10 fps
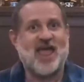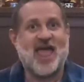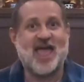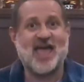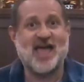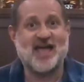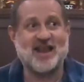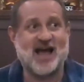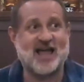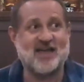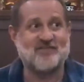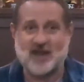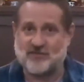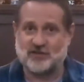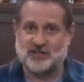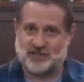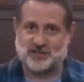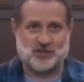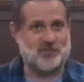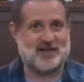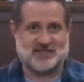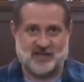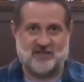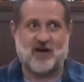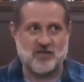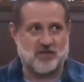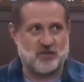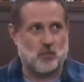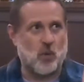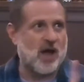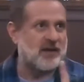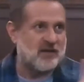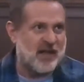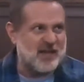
And I have never listened to myself other than one,